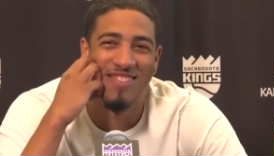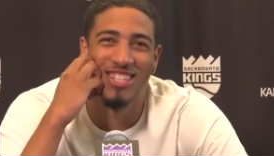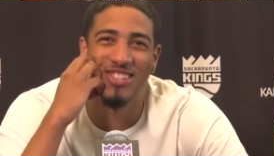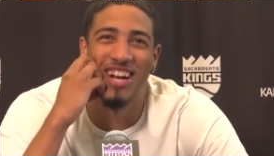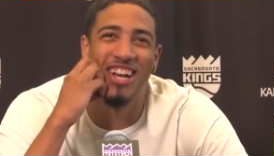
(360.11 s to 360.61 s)

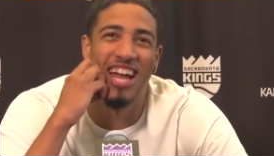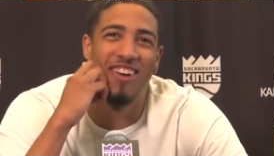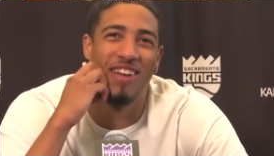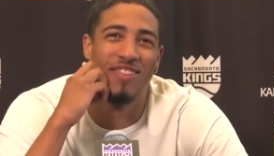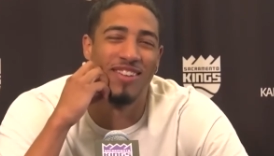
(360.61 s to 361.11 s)
mess around
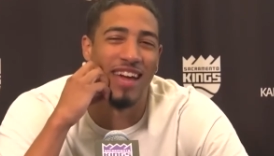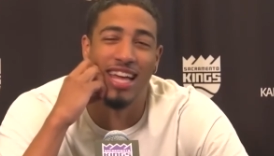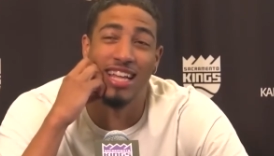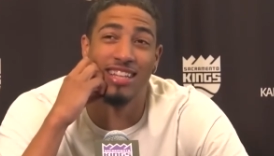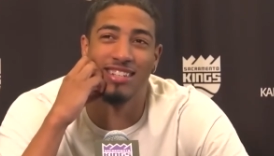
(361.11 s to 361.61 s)
that way. But
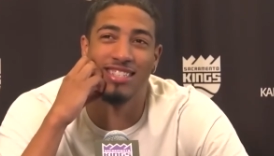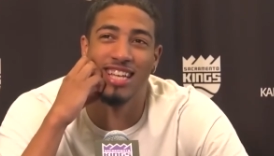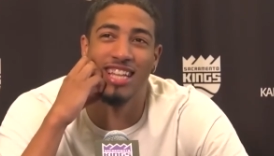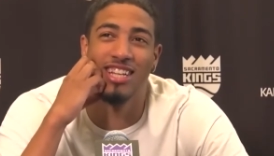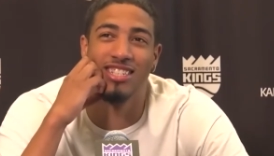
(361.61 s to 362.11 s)
man, he looks
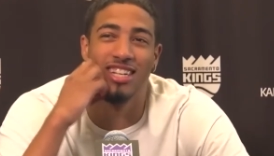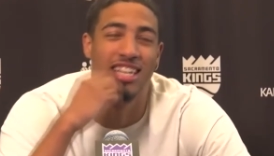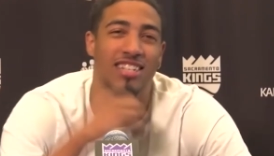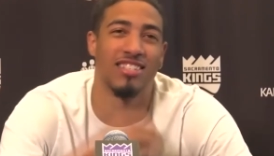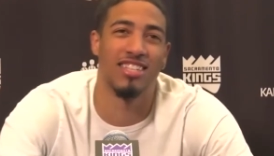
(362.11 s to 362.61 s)
he looks good.
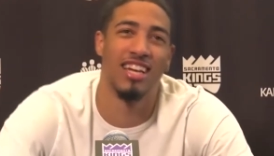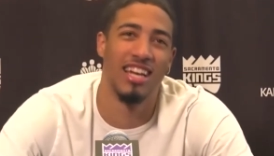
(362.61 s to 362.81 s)
He looks